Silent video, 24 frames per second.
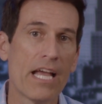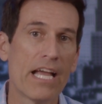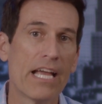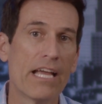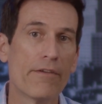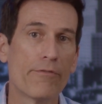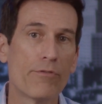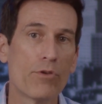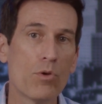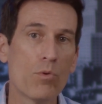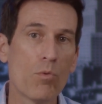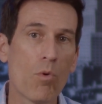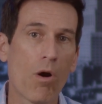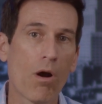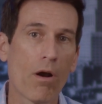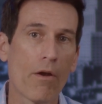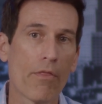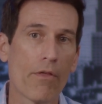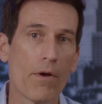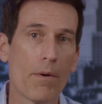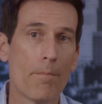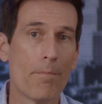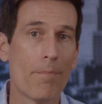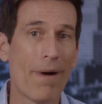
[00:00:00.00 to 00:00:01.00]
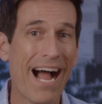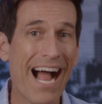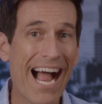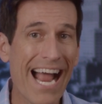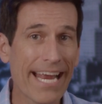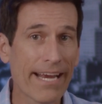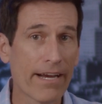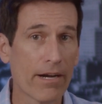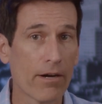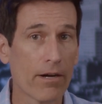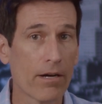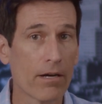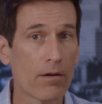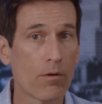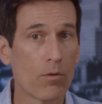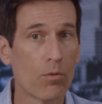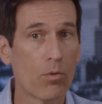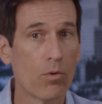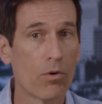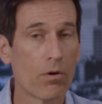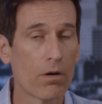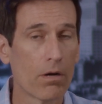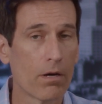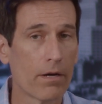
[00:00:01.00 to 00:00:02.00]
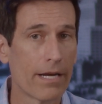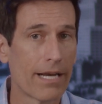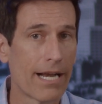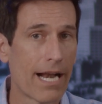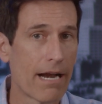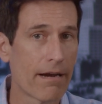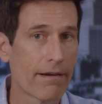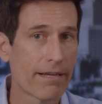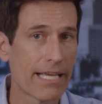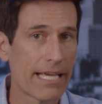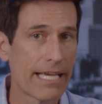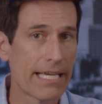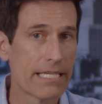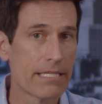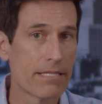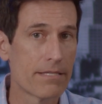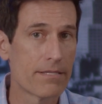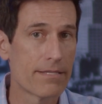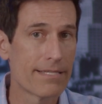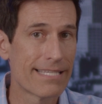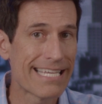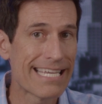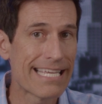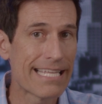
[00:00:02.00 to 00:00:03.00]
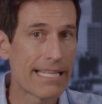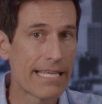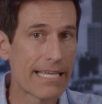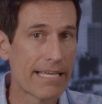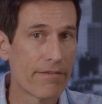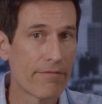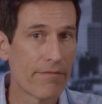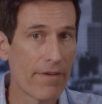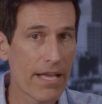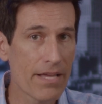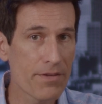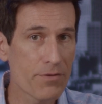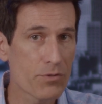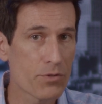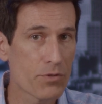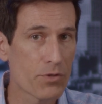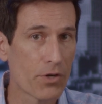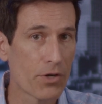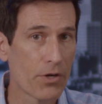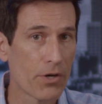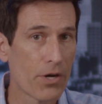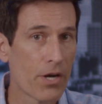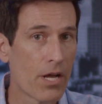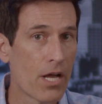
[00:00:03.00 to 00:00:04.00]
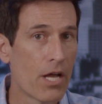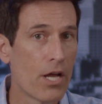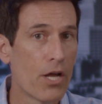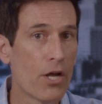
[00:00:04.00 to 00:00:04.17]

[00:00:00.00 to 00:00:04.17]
If you are the buyer, or in our case C, the investor,